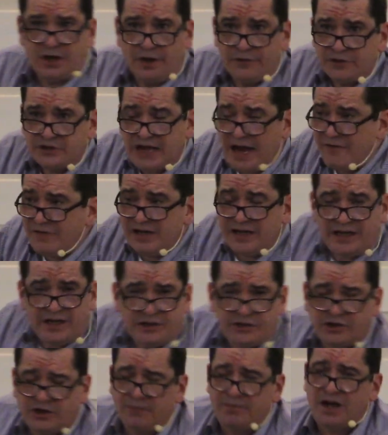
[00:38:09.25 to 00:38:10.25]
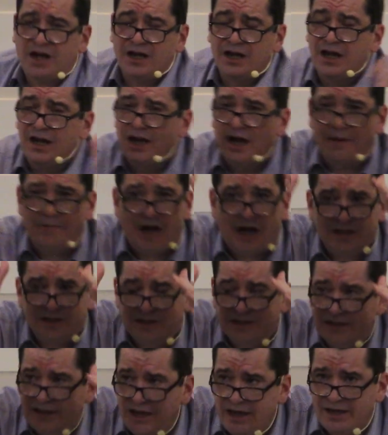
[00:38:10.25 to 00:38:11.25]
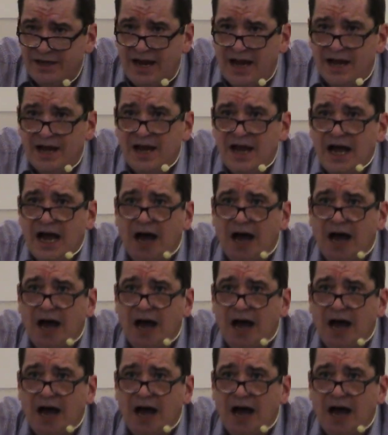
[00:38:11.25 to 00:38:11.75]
Others have it easier. I'm not, I'm not saying that.